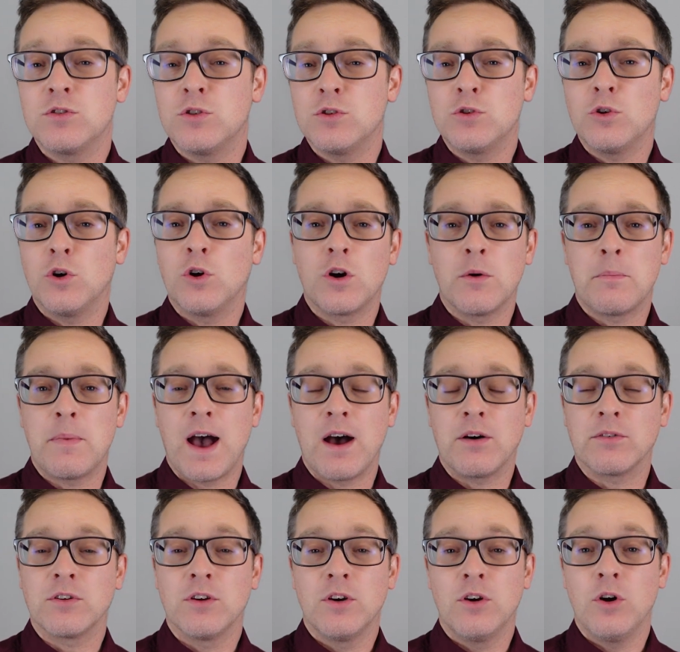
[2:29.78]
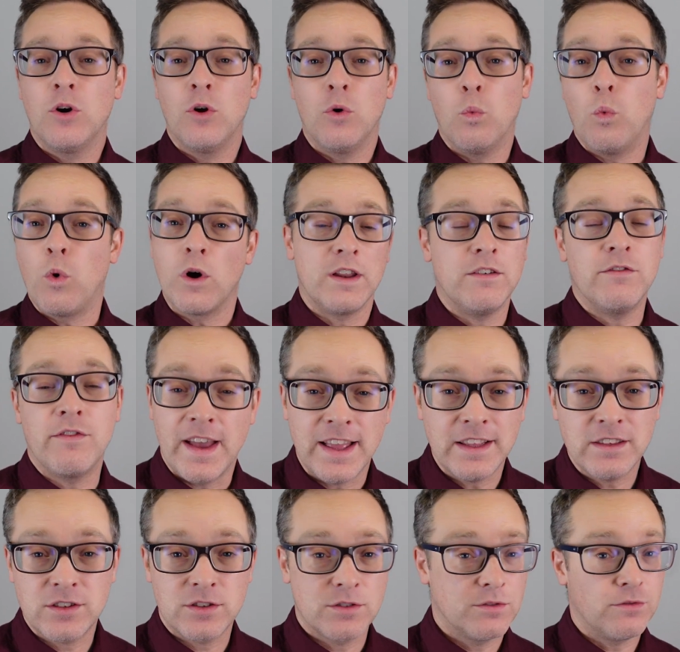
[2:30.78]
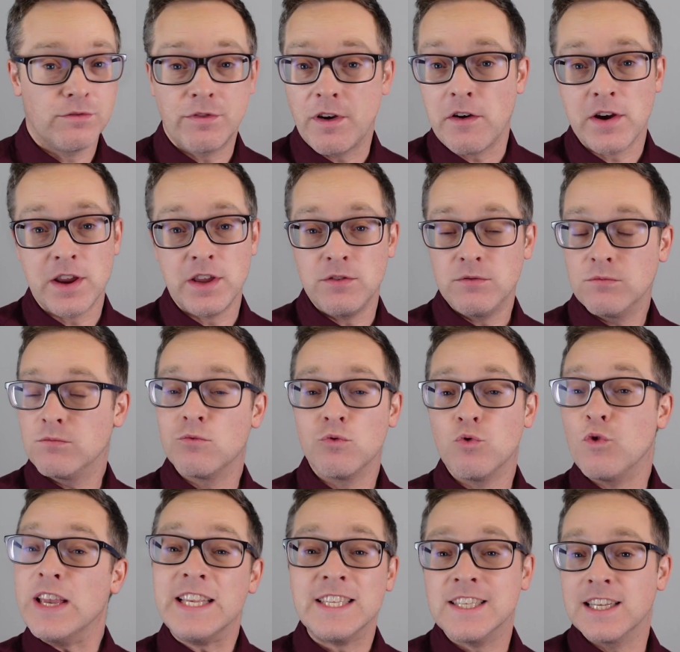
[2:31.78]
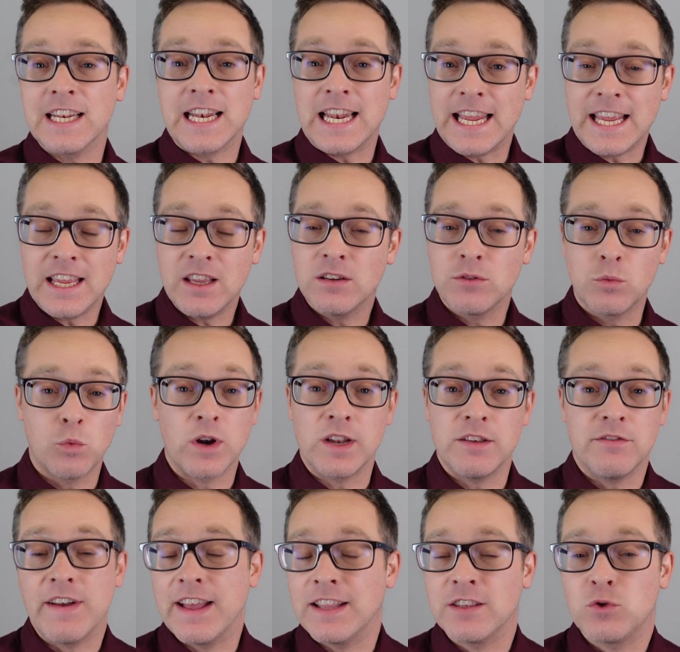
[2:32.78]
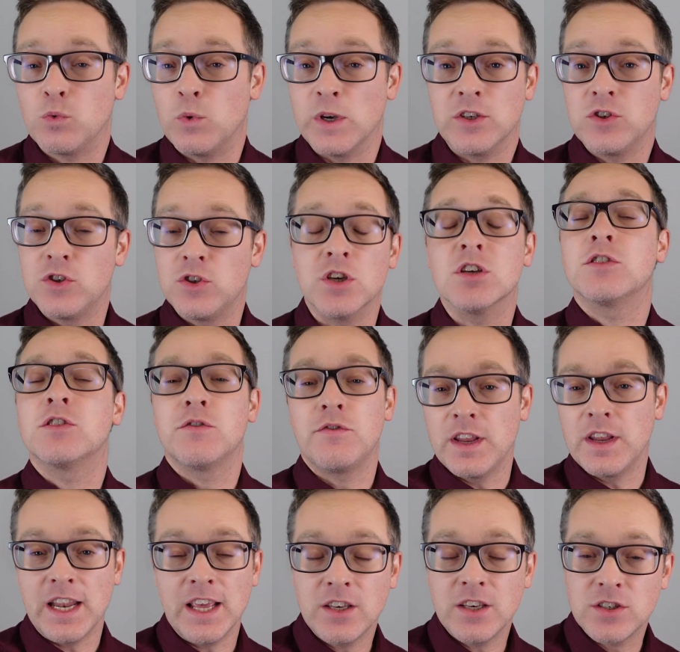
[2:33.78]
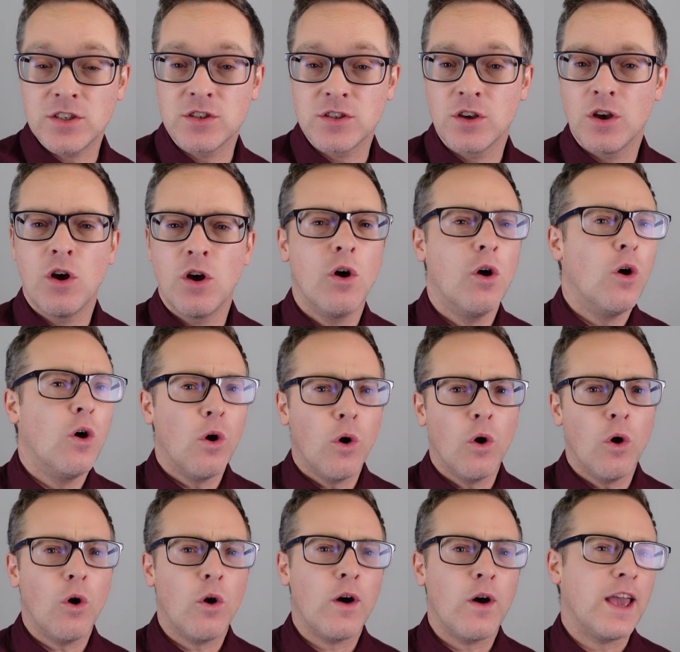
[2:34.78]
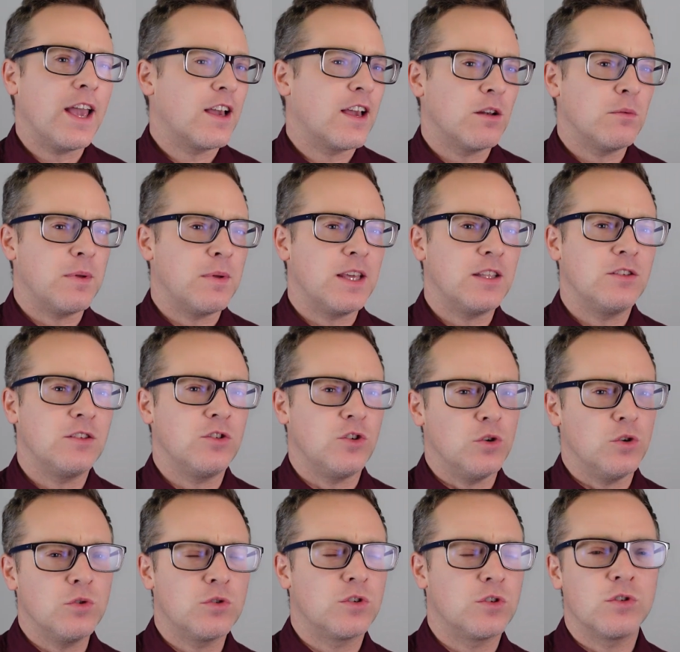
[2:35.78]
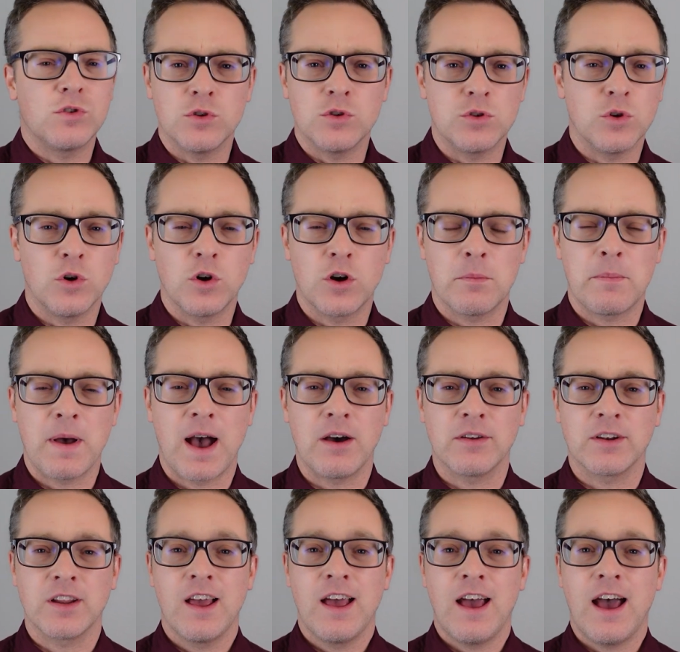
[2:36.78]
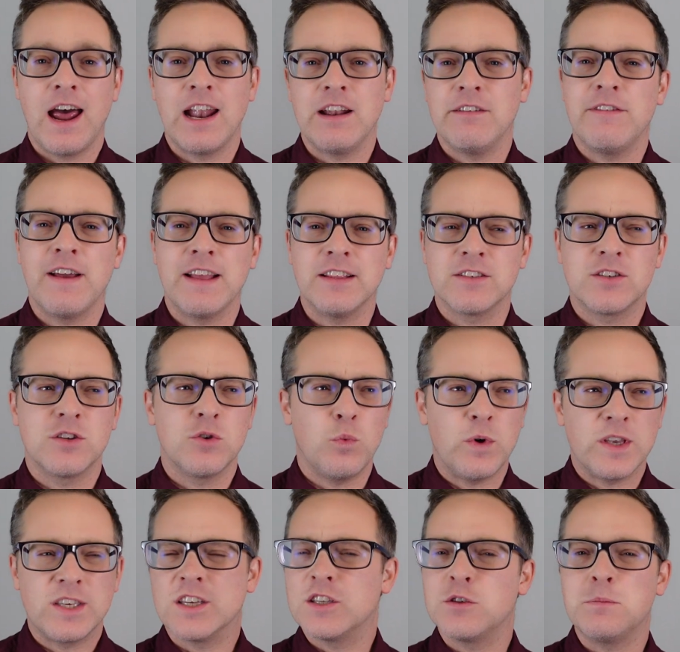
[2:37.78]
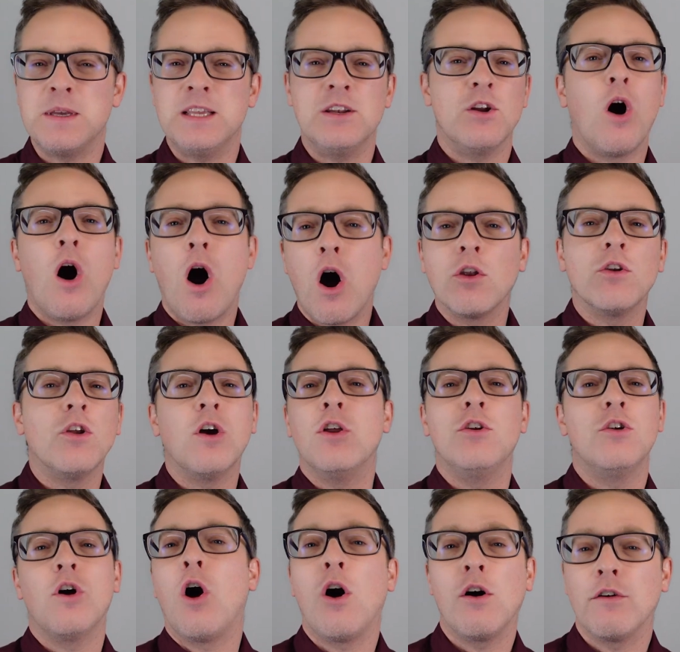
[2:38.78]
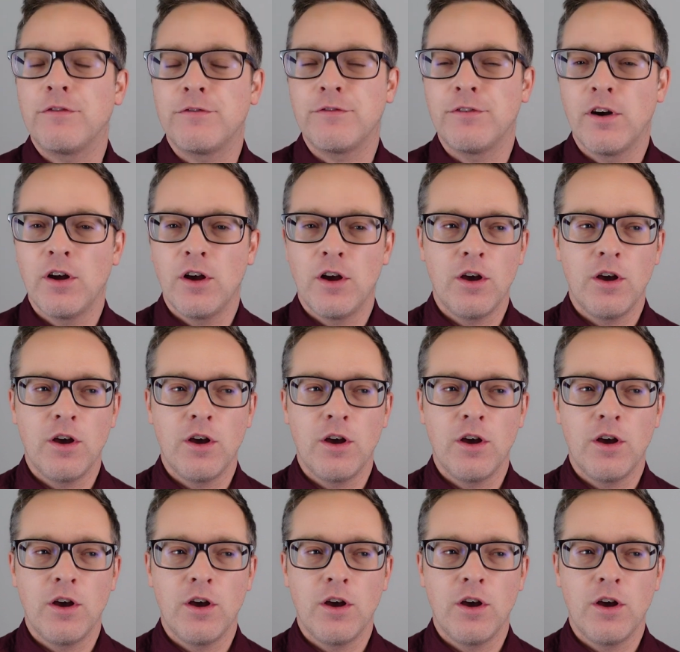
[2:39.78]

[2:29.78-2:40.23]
to talk about one event very recently, one event which just finished, or it can be used to talk about an event which has been on and off